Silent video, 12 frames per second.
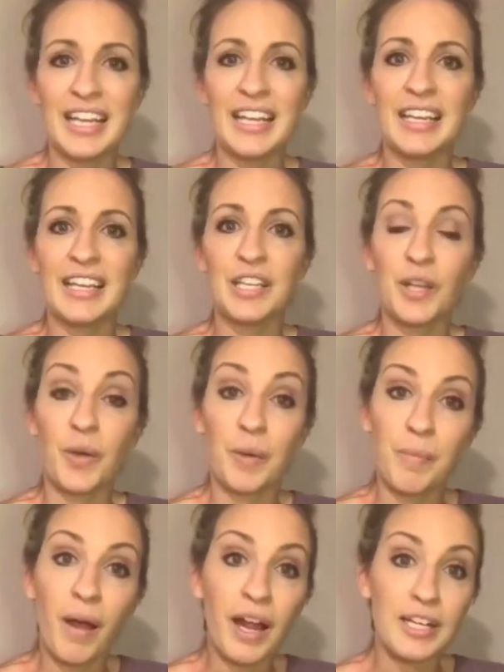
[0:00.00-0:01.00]
You know, in
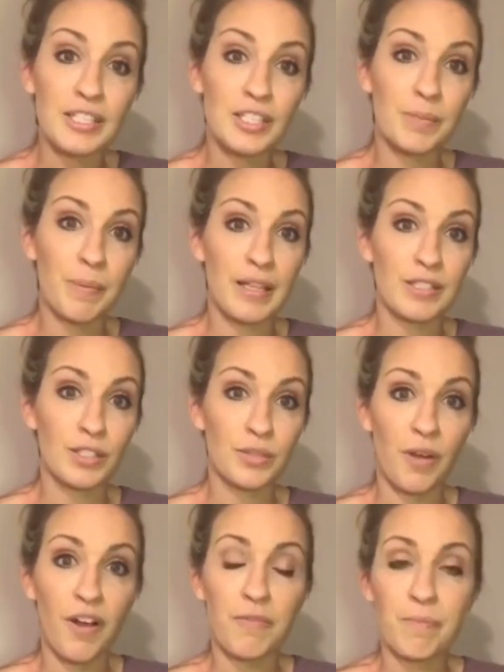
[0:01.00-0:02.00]
March, you sponsored
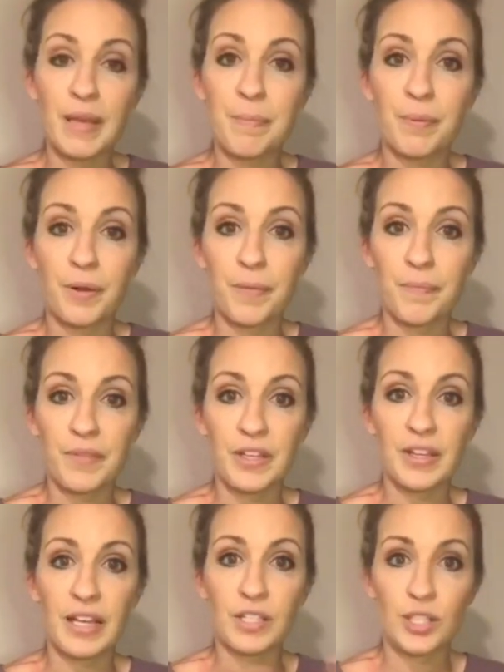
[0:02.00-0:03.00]
12 people and you
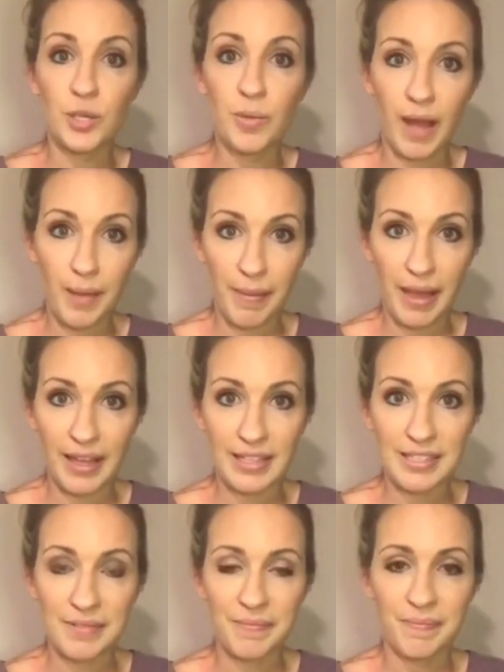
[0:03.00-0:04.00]
get 2
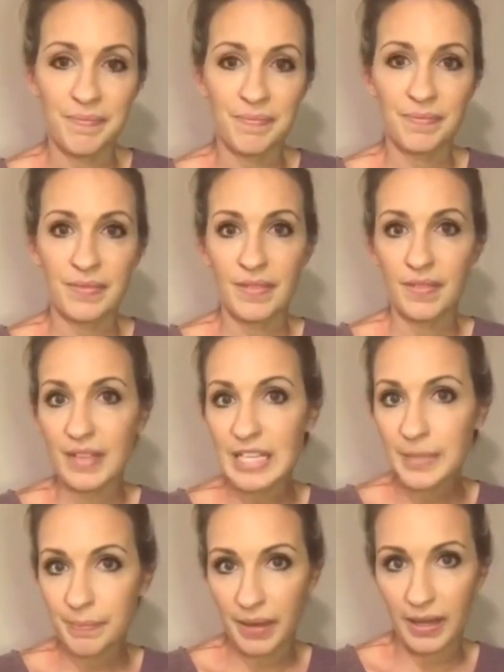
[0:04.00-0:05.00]
iPads.
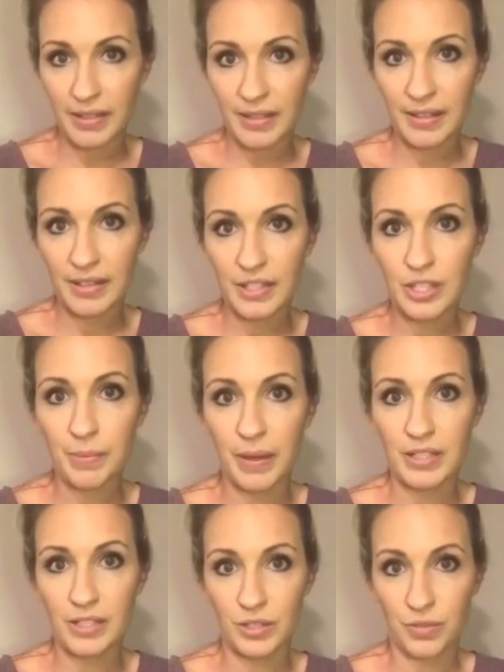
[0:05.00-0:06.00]
This month, you
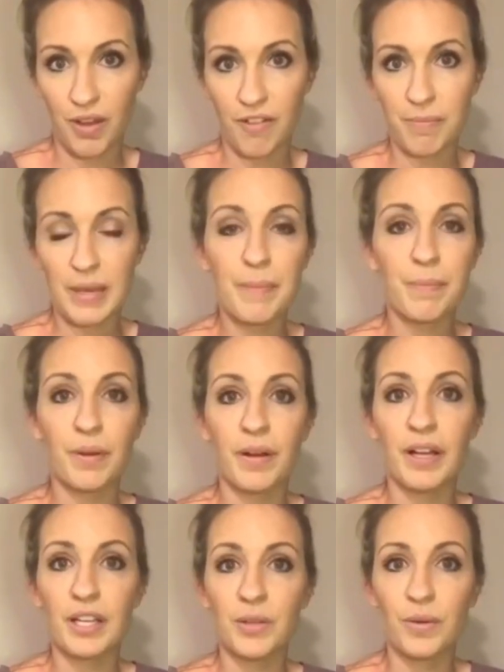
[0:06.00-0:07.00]
sponsored 12 people
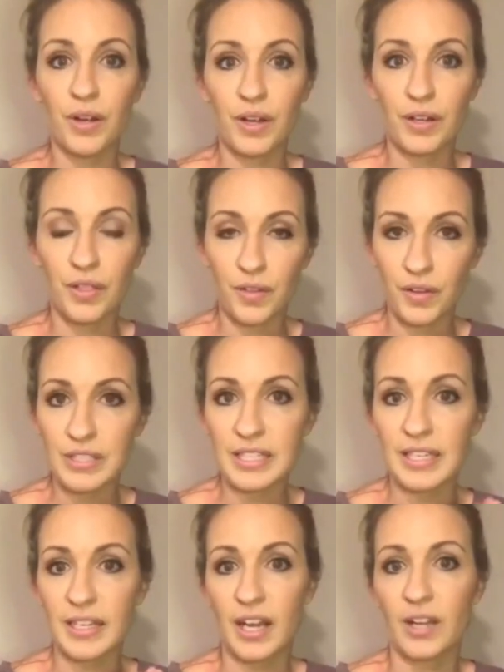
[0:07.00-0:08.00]
and you earn
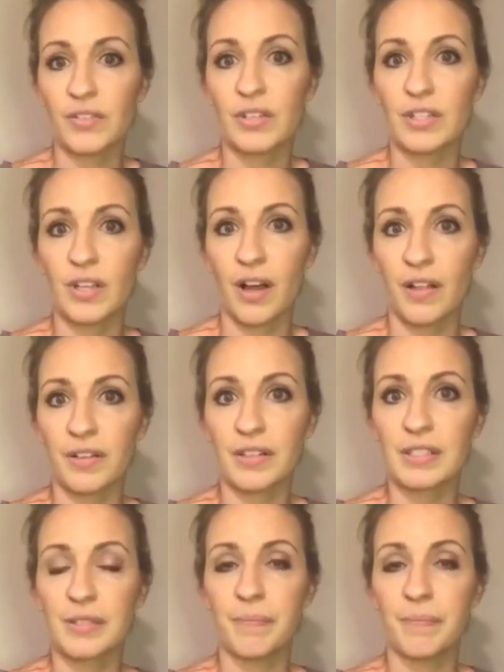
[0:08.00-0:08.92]
$1,300.